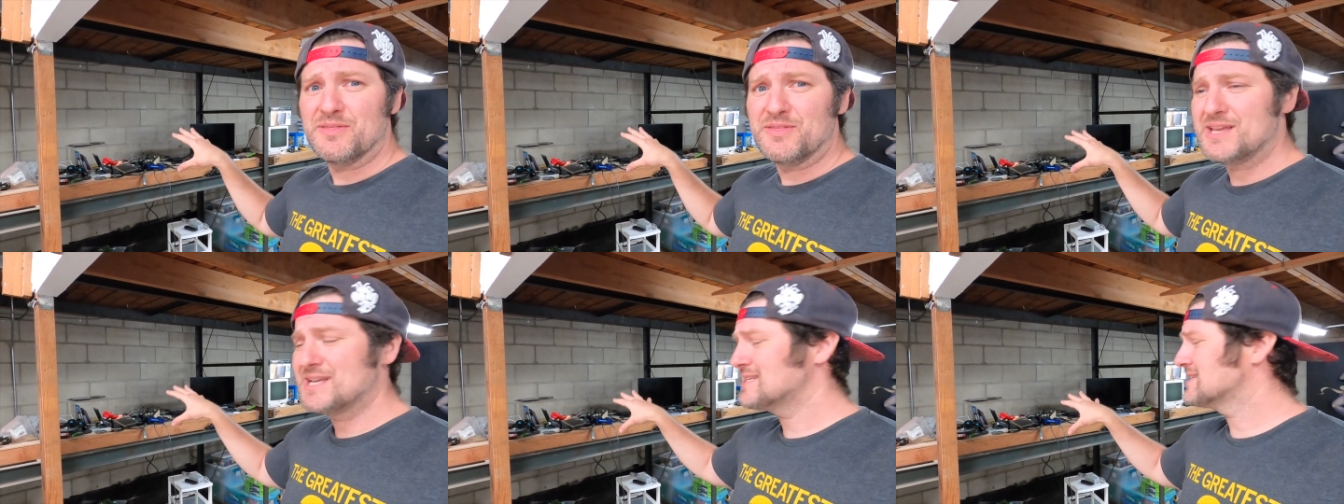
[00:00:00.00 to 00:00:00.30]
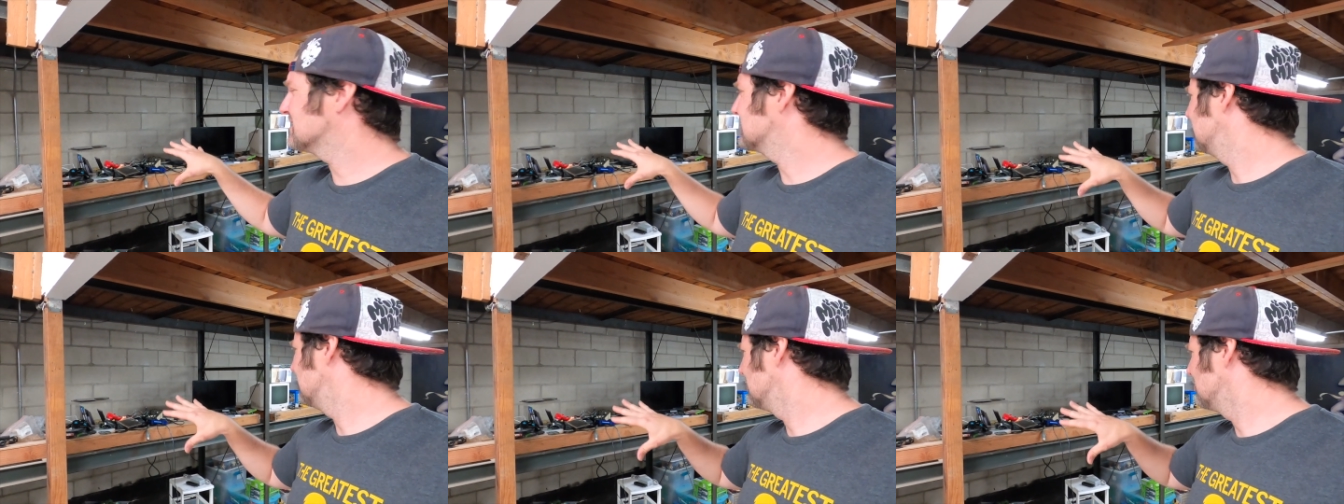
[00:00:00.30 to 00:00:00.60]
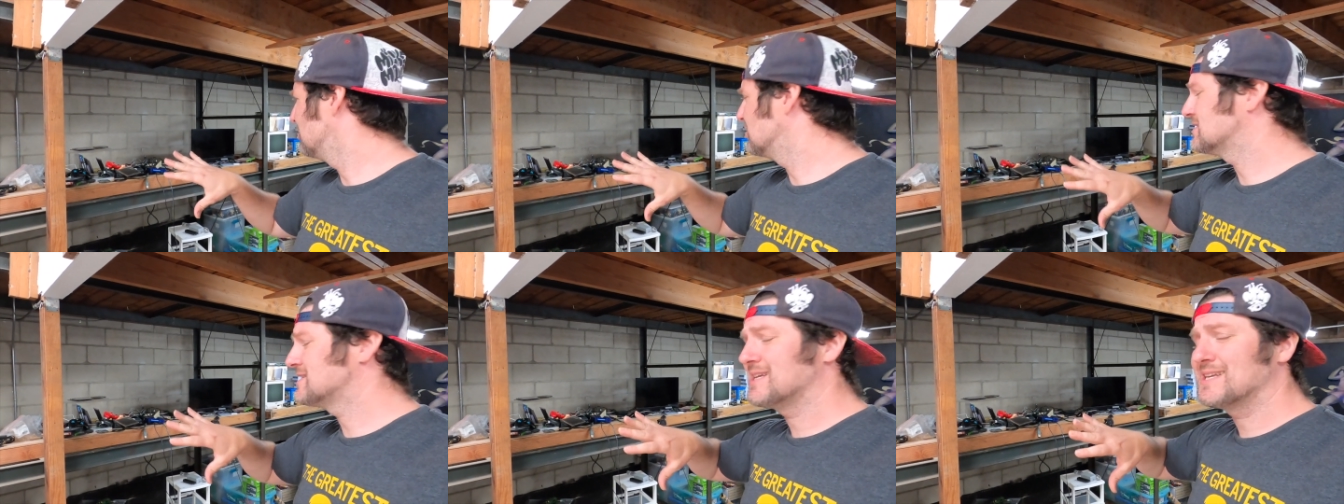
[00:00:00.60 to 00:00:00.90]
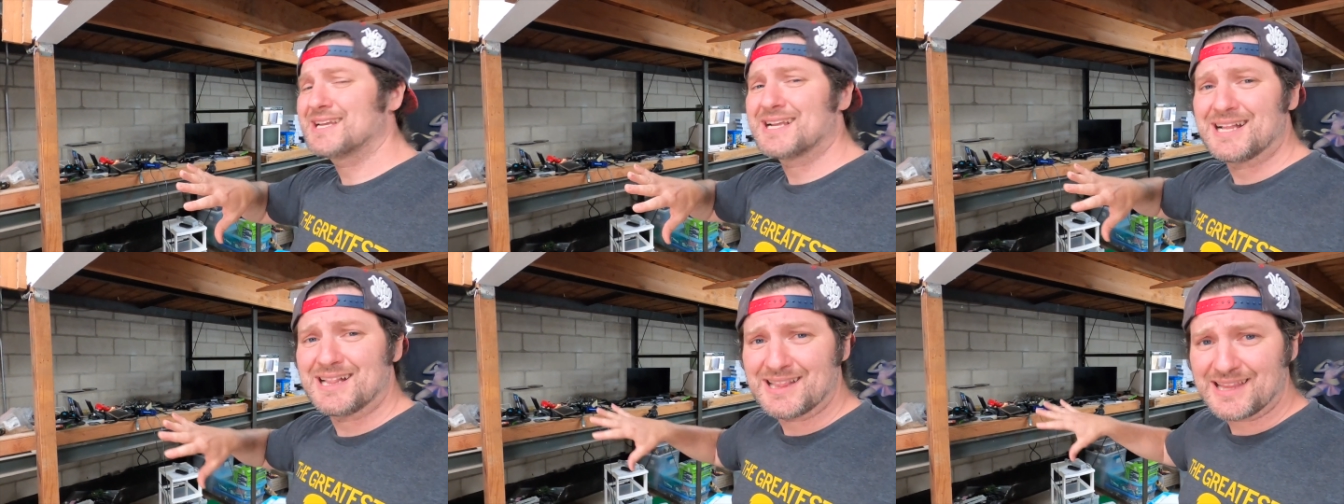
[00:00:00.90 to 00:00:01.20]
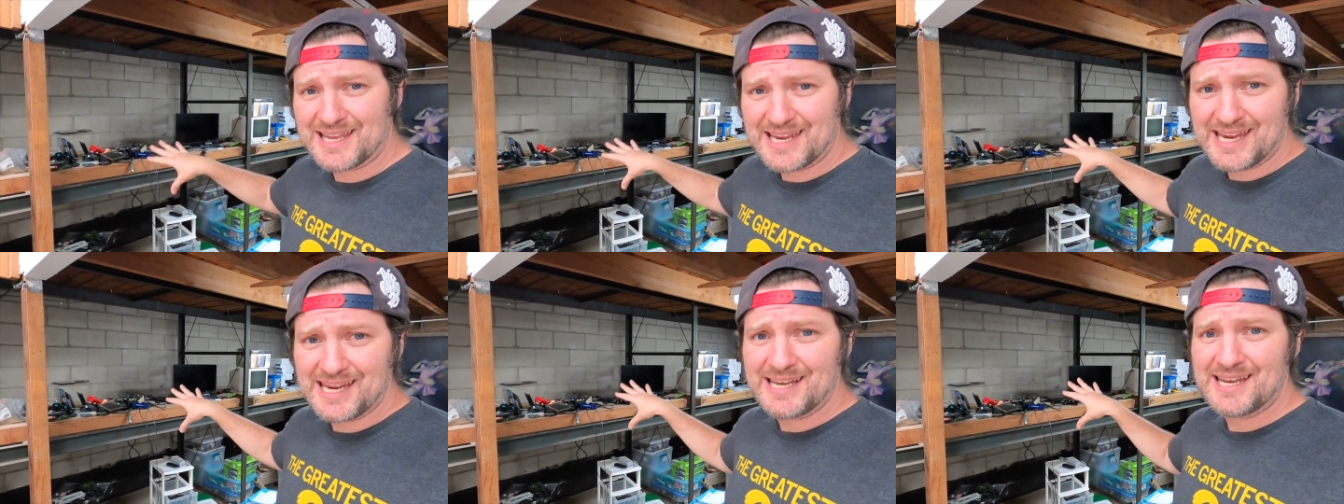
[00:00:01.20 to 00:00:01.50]
this looked
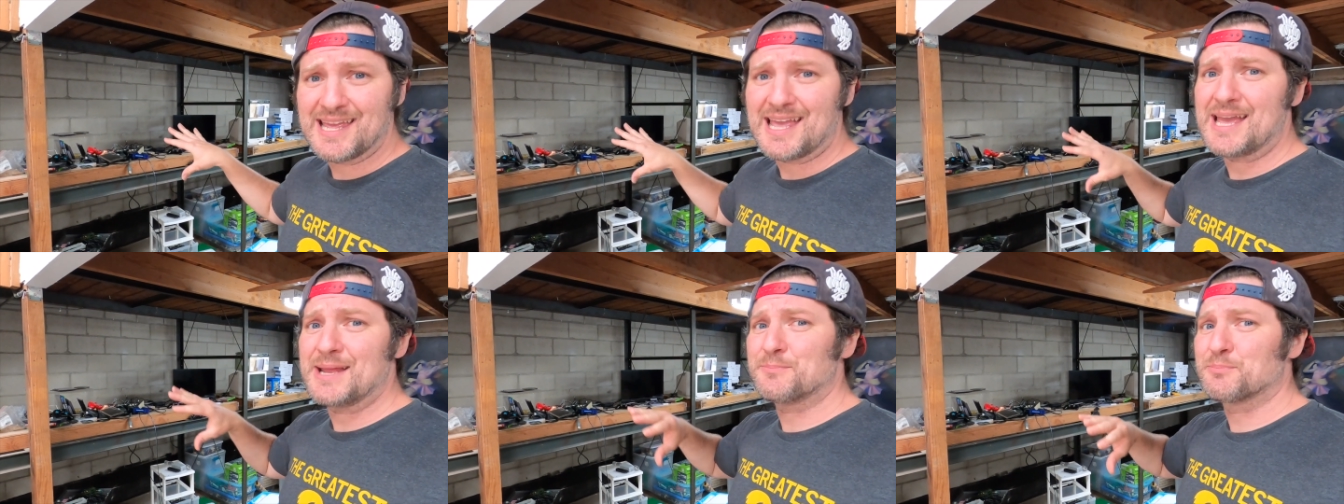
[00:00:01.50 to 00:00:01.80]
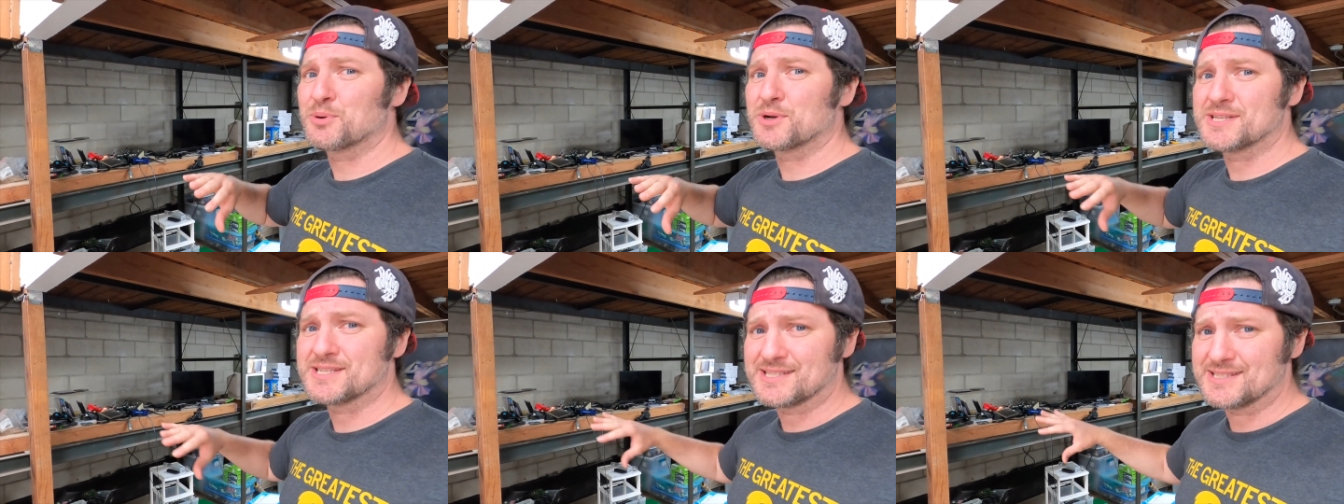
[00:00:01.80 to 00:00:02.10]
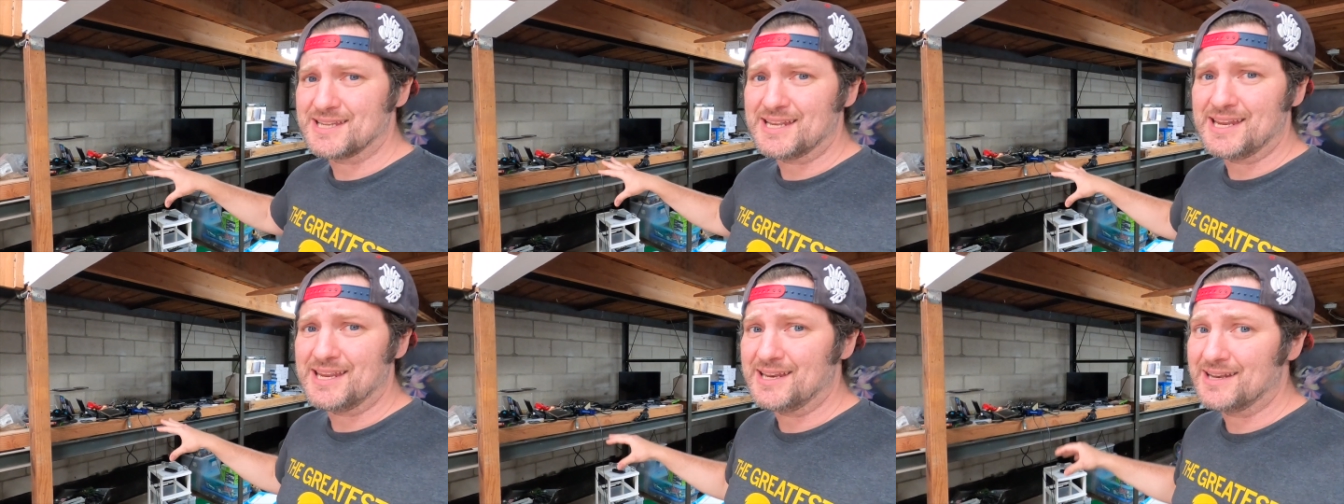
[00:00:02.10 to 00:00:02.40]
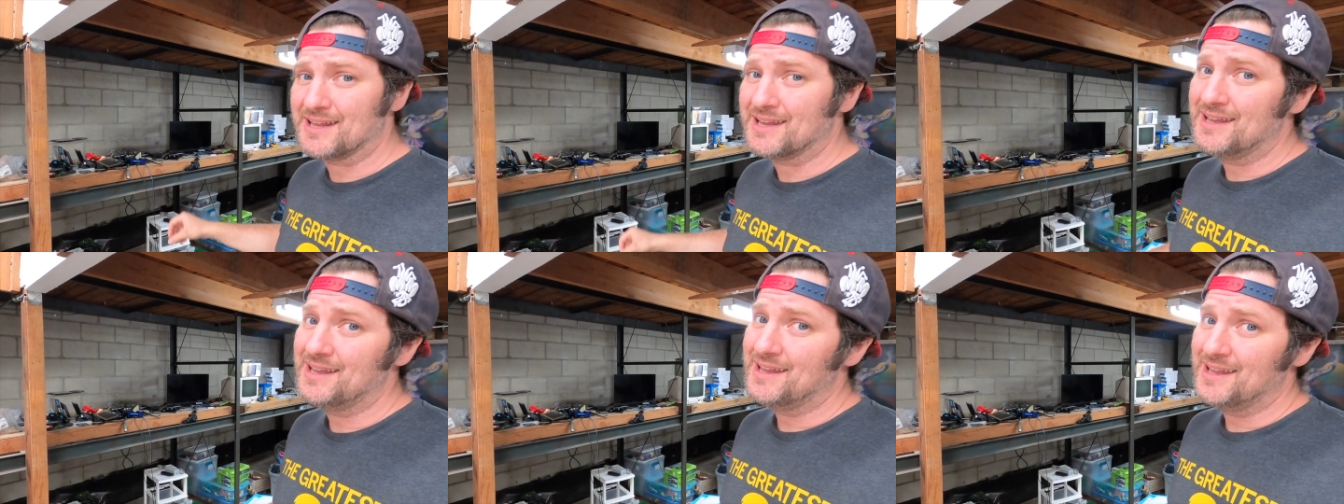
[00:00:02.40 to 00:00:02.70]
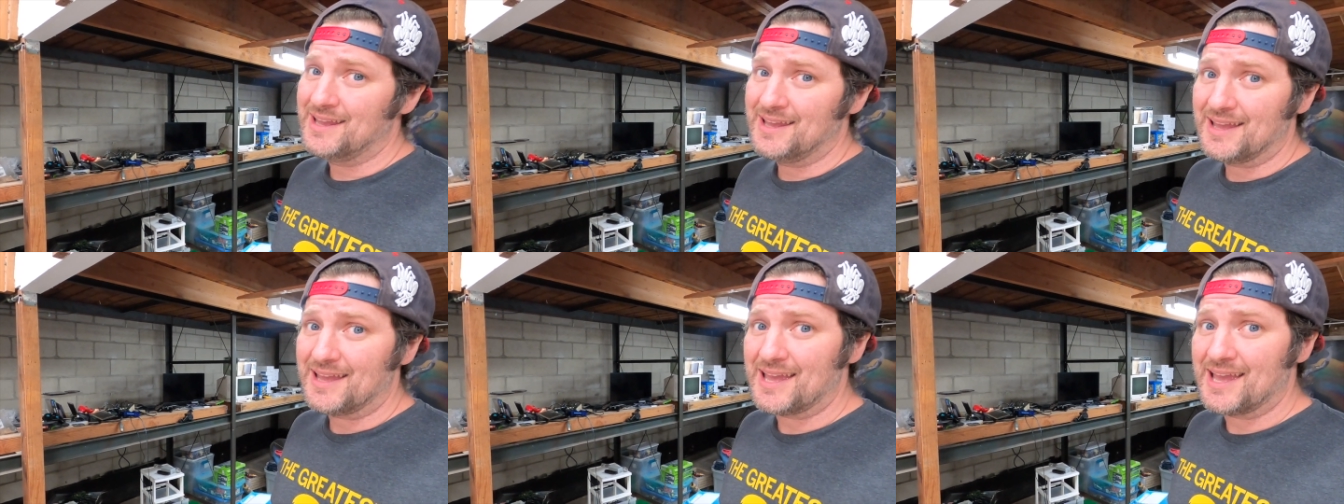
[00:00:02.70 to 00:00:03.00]
clean and pristine,
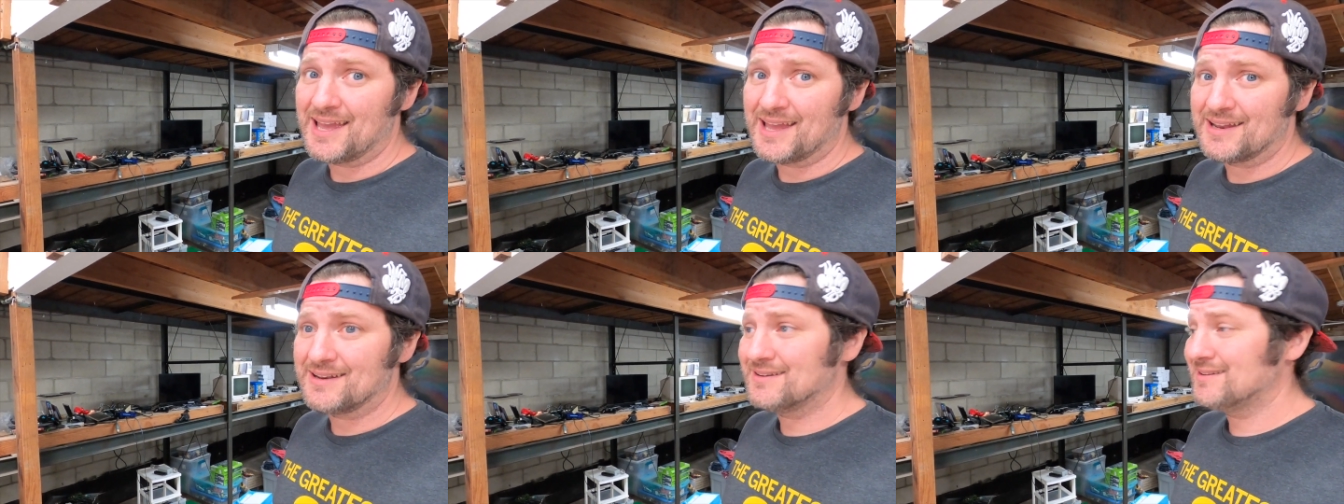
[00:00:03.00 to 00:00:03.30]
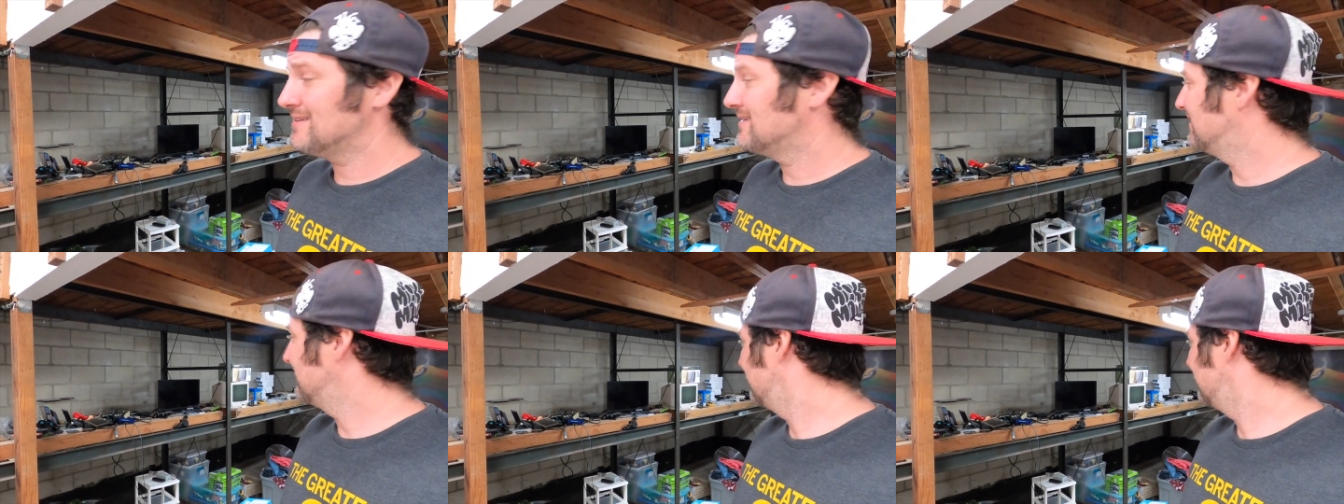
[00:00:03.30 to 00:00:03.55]
and